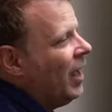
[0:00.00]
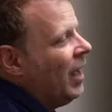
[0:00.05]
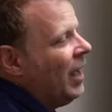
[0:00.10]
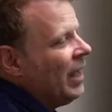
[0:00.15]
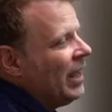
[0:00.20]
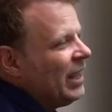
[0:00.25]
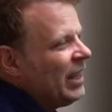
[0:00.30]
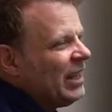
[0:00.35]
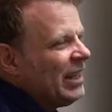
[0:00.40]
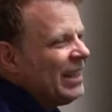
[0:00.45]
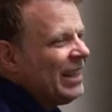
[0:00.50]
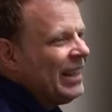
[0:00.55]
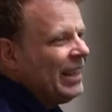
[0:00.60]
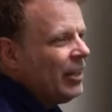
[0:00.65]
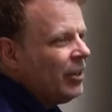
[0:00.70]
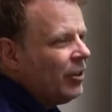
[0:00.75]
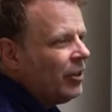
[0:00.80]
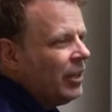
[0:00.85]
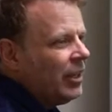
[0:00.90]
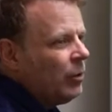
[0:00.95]
It
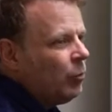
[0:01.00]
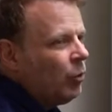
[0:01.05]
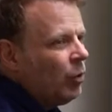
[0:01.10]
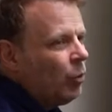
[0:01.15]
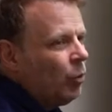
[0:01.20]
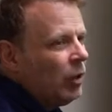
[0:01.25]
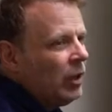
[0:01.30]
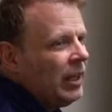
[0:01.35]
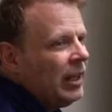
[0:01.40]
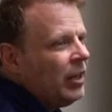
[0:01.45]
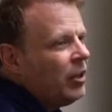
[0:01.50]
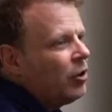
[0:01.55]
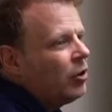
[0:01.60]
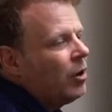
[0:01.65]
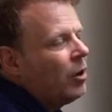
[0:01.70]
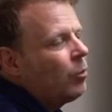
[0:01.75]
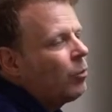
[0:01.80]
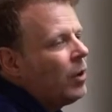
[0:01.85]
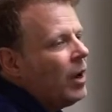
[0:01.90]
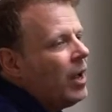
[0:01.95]
will linger
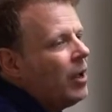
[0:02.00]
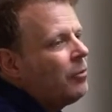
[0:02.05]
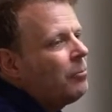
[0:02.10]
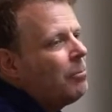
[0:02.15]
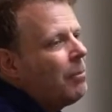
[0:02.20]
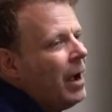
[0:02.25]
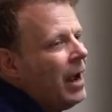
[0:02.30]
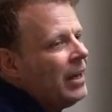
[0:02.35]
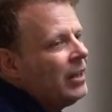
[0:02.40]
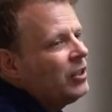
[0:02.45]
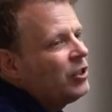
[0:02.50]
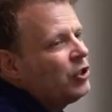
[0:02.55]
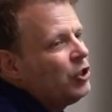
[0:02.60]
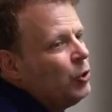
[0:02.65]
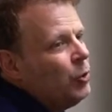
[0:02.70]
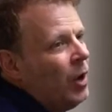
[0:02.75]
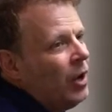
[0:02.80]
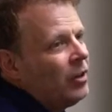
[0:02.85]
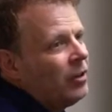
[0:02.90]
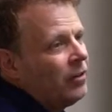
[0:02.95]
around minus
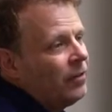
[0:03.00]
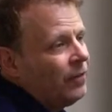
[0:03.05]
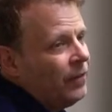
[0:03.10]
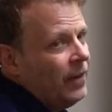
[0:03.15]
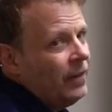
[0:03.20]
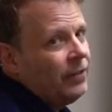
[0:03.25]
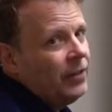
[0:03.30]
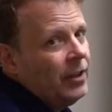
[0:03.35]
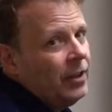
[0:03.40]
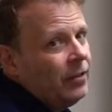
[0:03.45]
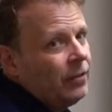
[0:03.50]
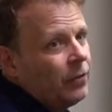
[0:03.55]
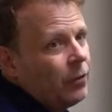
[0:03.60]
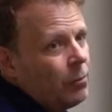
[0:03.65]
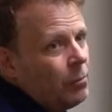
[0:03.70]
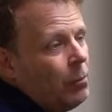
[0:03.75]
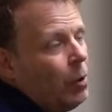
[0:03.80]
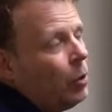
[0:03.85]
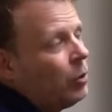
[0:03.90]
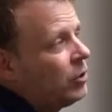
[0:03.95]
250 for
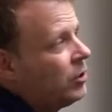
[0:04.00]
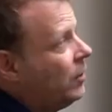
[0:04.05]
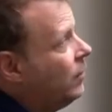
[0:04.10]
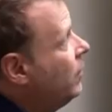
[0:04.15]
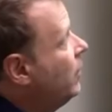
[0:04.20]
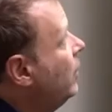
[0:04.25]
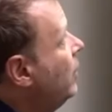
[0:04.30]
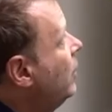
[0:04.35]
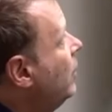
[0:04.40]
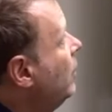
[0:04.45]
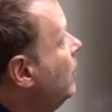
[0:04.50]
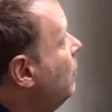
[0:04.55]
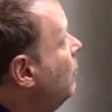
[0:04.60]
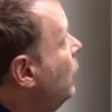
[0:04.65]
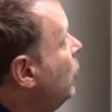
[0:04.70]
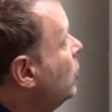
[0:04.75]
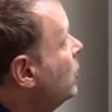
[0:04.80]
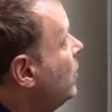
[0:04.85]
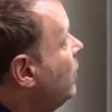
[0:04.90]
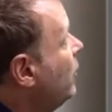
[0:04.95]
most of the
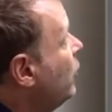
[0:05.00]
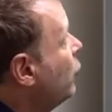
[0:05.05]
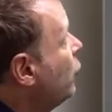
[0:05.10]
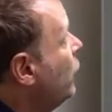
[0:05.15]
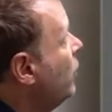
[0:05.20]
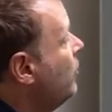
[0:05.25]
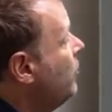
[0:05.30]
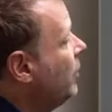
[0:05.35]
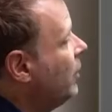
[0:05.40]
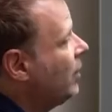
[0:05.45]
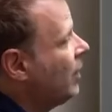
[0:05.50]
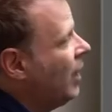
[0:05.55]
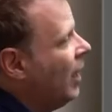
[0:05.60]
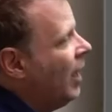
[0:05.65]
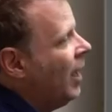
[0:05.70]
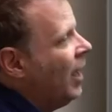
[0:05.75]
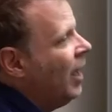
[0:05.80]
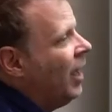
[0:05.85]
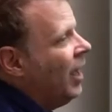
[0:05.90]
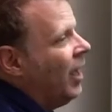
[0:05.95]
treatment,
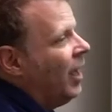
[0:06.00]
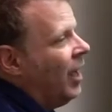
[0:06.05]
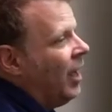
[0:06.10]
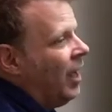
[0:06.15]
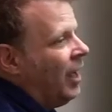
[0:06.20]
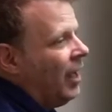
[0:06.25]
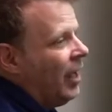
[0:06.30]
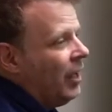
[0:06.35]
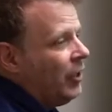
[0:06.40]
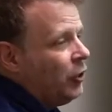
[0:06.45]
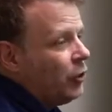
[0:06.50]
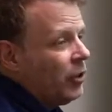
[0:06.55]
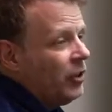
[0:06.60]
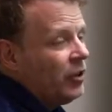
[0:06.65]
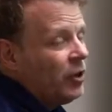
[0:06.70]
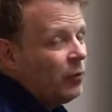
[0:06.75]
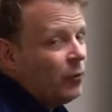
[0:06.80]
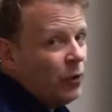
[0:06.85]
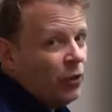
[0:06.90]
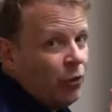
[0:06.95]
and you're in
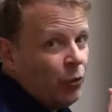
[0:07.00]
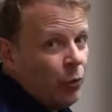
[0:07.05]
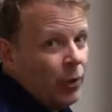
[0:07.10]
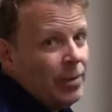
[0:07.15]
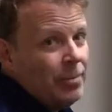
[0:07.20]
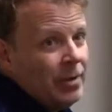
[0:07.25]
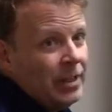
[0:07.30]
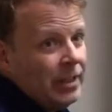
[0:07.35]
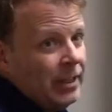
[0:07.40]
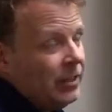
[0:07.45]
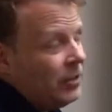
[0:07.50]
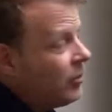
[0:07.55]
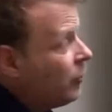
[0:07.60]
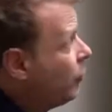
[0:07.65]
there for 3 minutes.